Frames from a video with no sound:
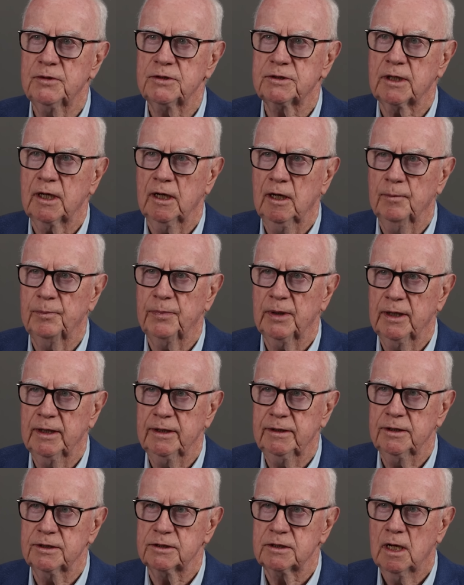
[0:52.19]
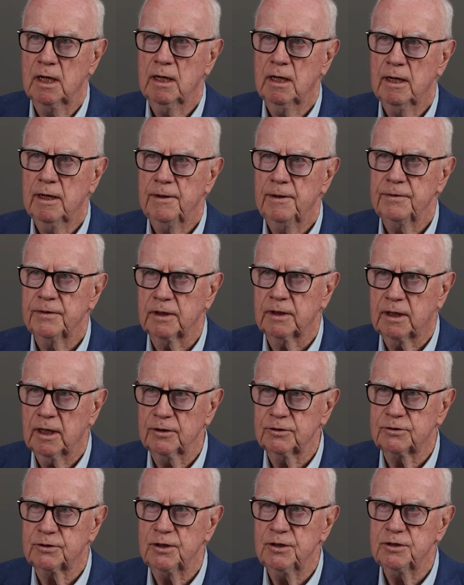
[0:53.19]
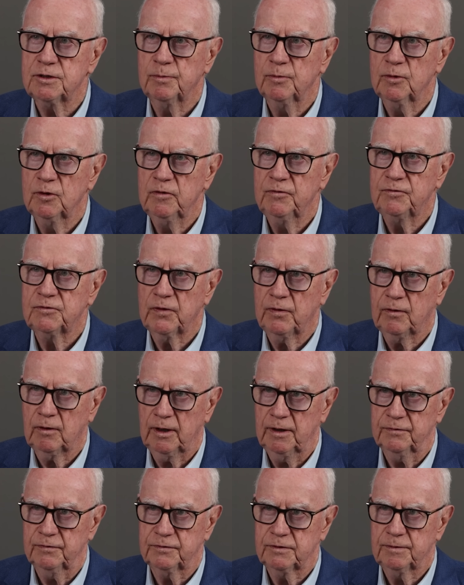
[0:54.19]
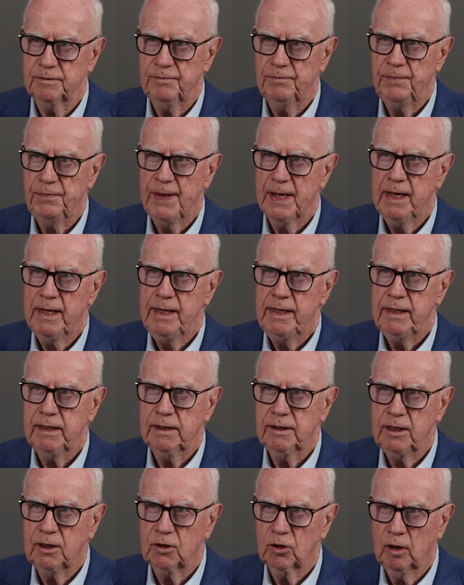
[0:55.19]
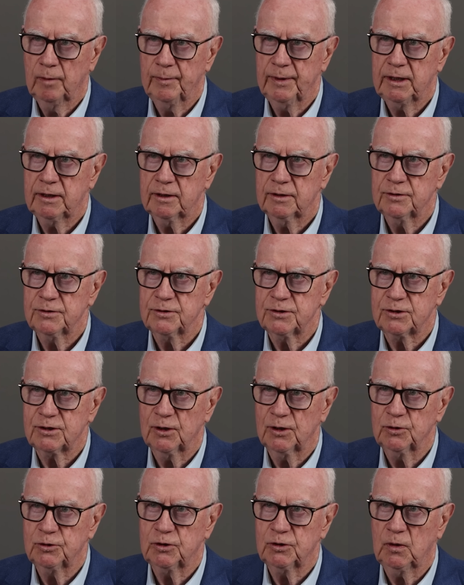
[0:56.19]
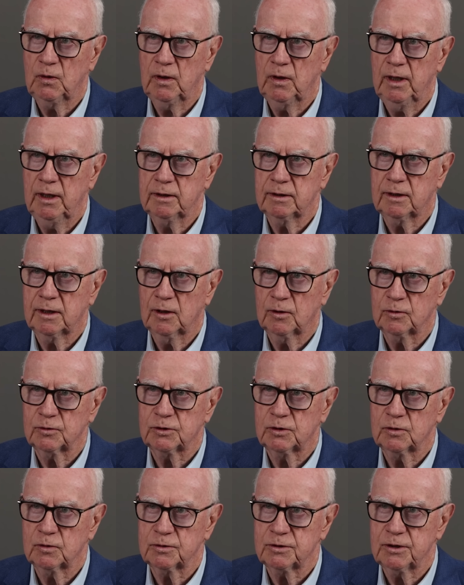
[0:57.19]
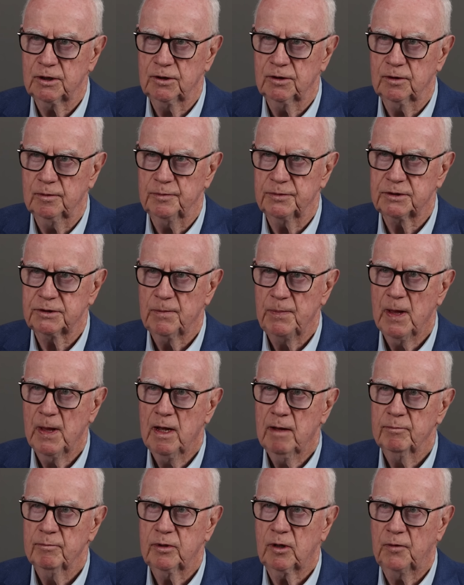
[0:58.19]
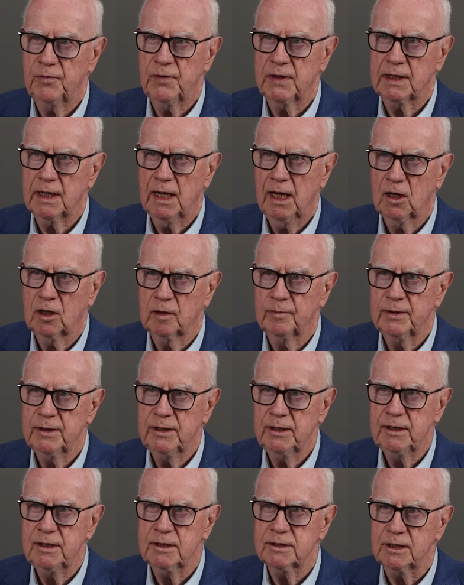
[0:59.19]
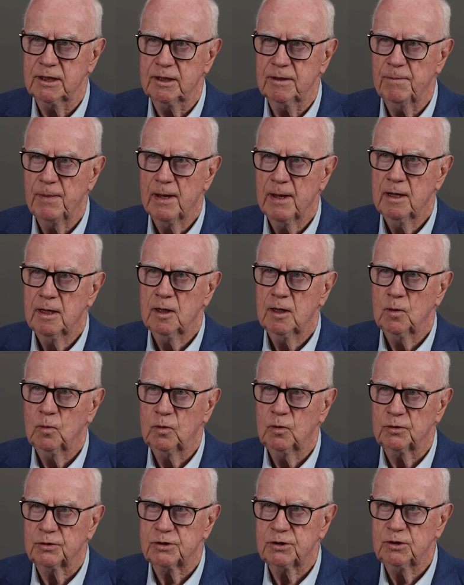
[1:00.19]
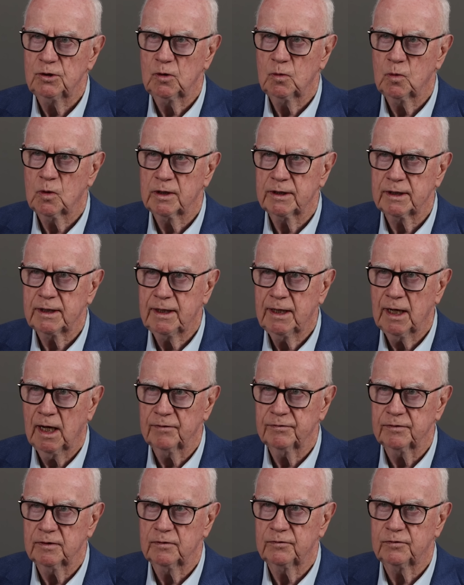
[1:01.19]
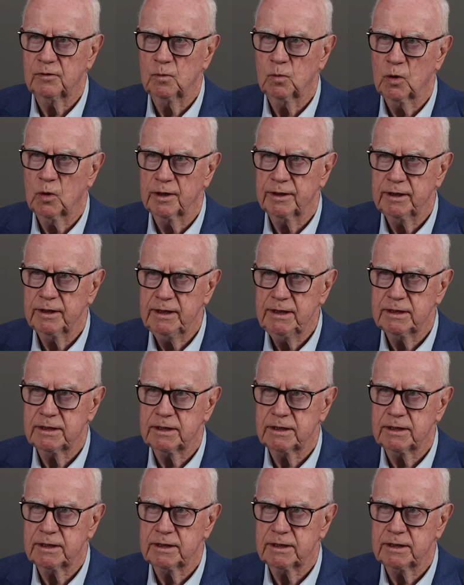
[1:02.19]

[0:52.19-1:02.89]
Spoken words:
in this campaign is the country's moved to the left in economic, social and cultural terms. But I think Albanese will still want to govern from what he